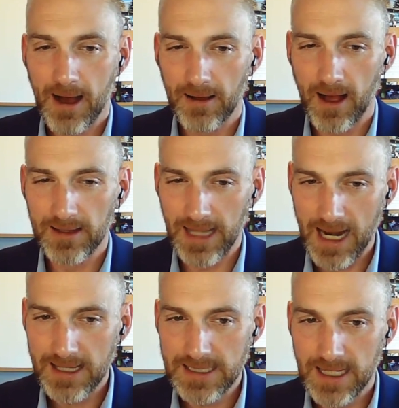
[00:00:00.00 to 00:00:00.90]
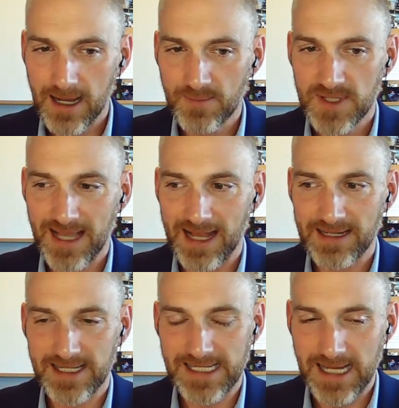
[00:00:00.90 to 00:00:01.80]
A lot of the times that
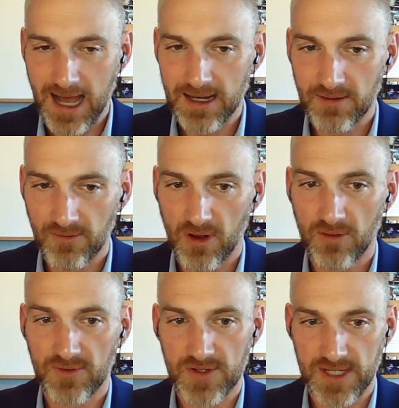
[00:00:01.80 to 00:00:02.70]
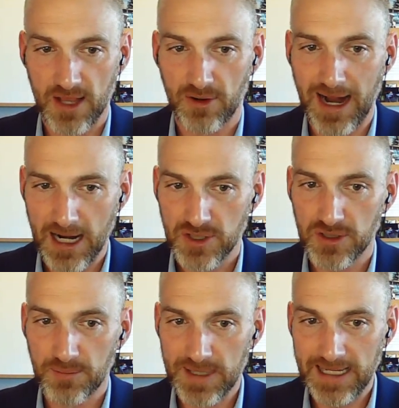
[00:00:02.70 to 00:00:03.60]
does not involve the seller
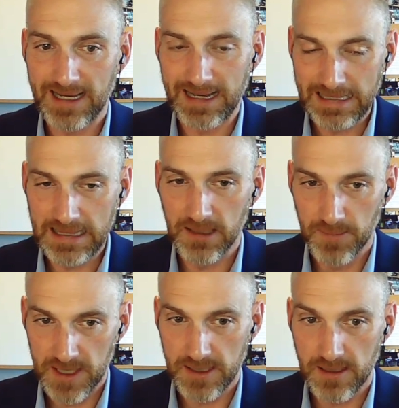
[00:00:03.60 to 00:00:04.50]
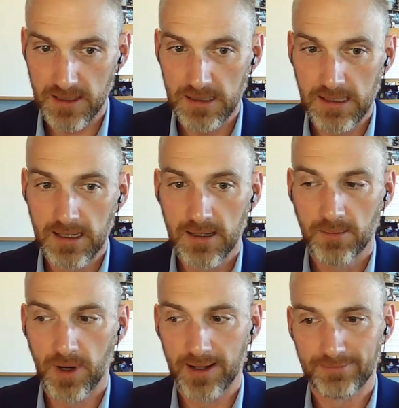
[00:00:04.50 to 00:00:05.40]
actually being in the business,
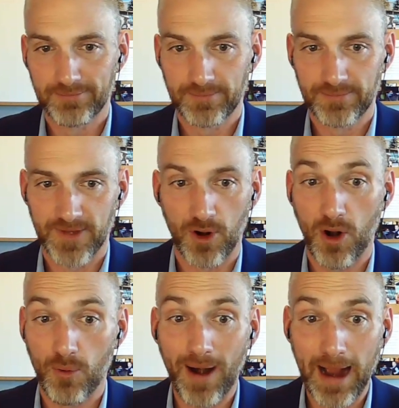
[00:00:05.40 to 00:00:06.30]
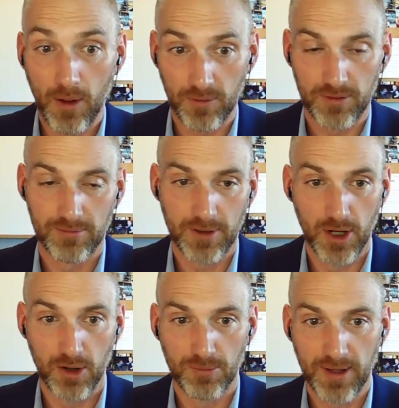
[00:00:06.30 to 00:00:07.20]
but they're around.
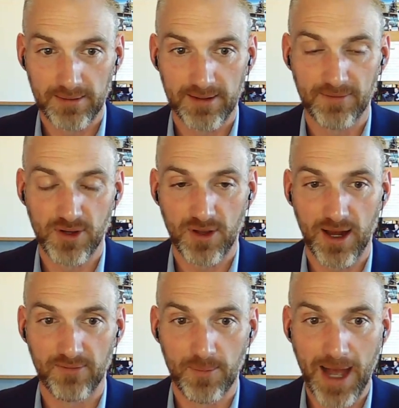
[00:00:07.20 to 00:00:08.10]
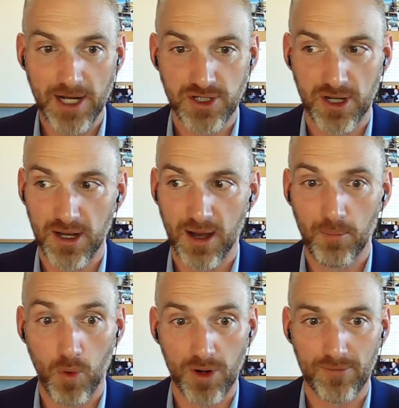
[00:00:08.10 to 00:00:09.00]
If you kind of imagine a
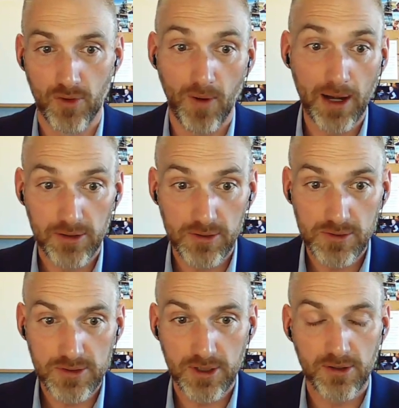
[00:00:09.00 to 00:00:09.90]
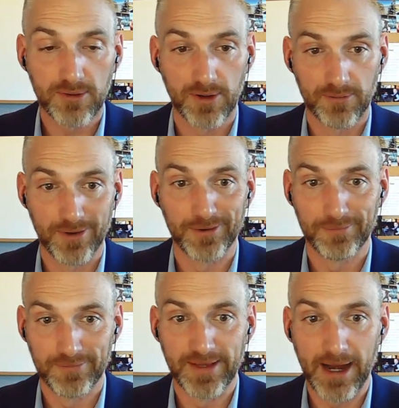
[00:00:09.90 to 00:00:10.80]
board of directors, they're
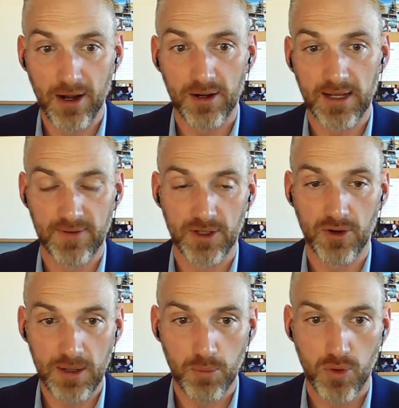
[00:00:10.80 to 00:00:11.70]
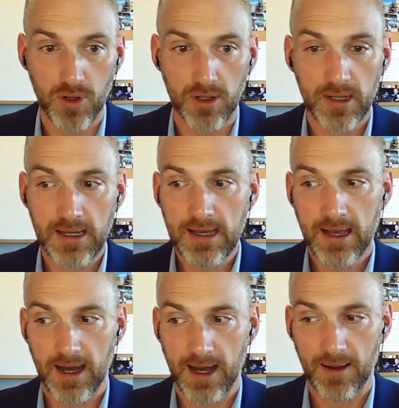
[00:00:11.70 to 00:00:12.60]
there giving their input
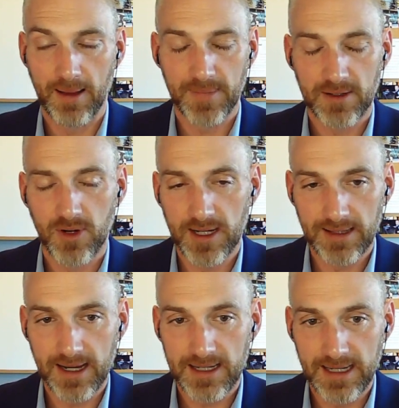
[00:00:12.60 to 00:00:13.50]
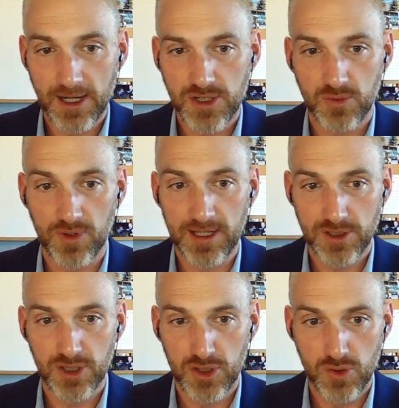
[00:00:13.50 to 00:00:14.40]
and creating that connection with
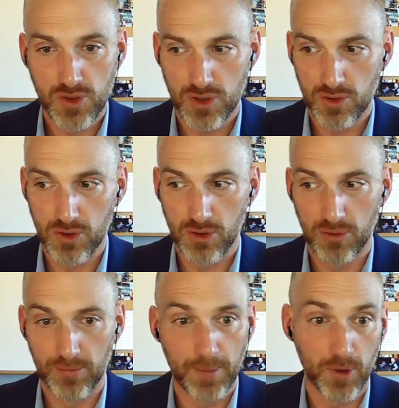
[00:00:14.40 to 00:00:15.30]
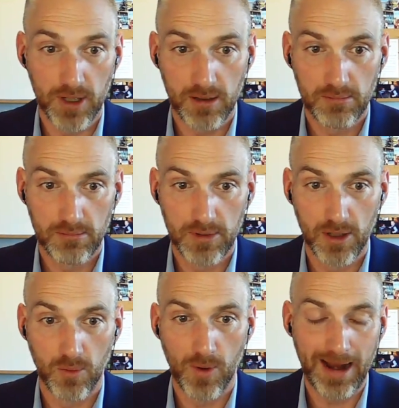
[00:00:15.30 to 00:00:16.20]
institutional memory.
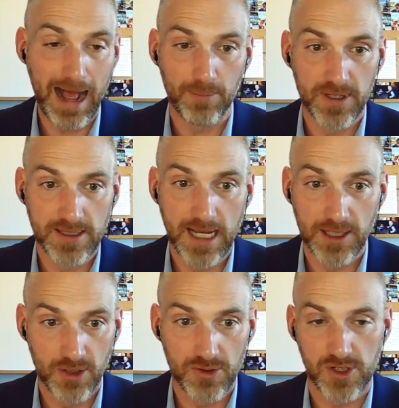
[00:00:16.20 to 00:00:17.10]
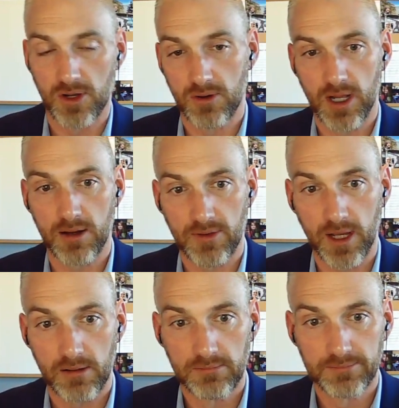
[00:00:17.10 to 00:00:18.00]
What happened 10 years ago kind of thing.